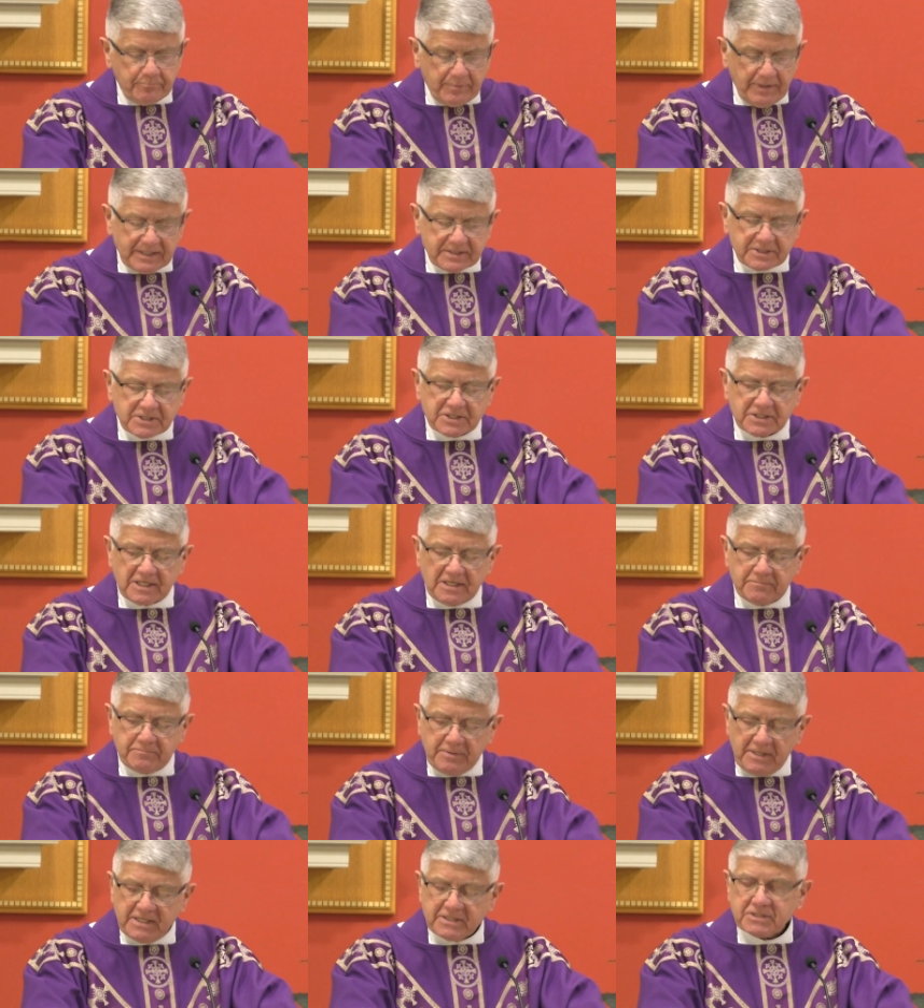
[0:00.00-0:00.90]
bits
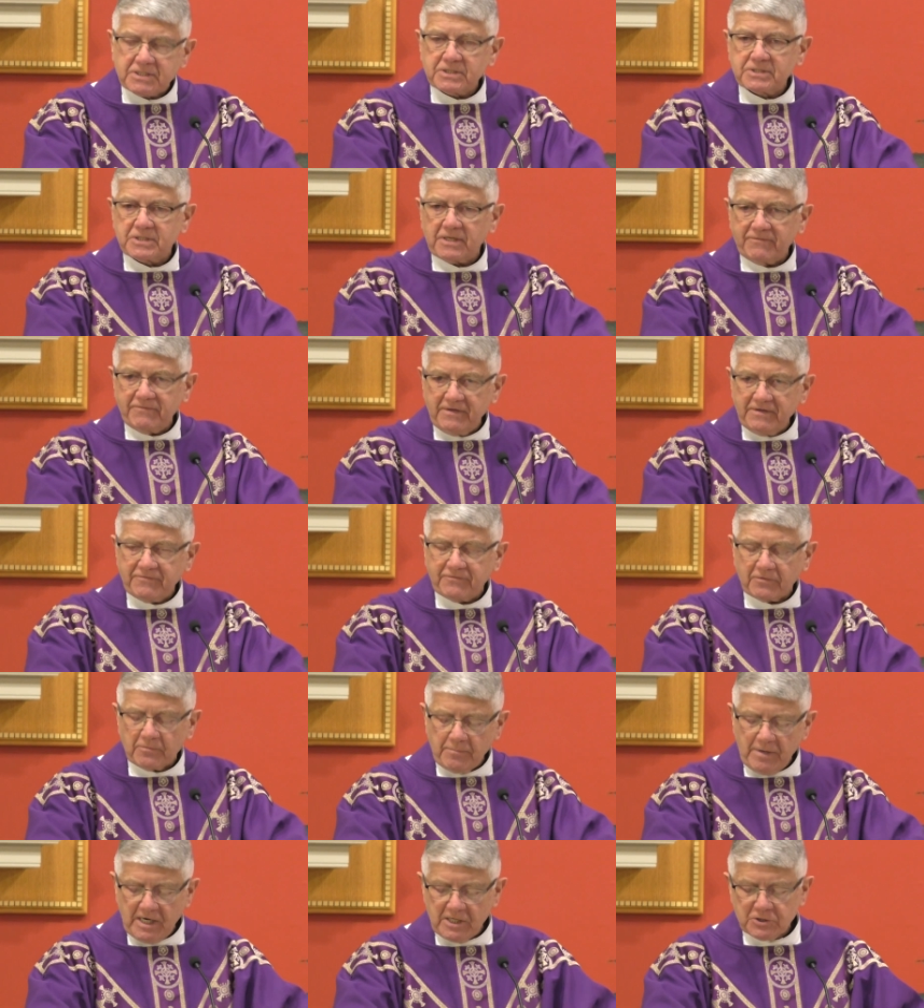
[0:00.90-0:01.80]
and pieces of
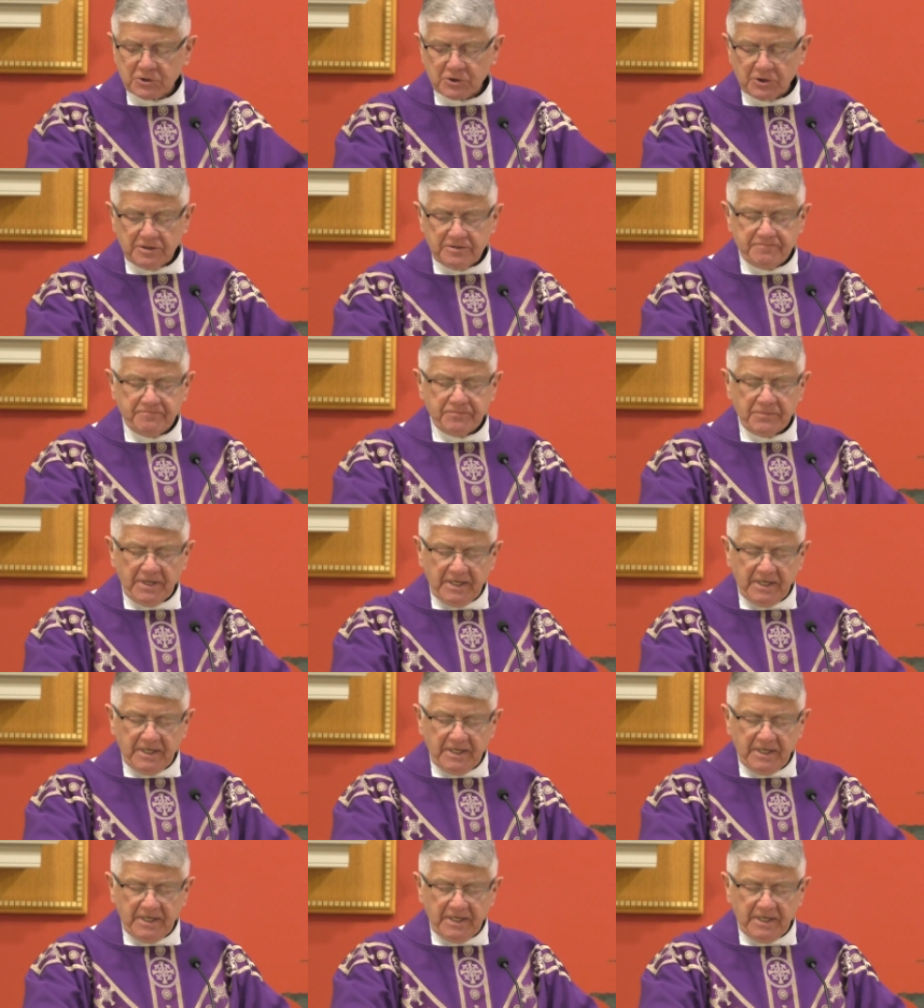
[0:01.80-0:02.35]
information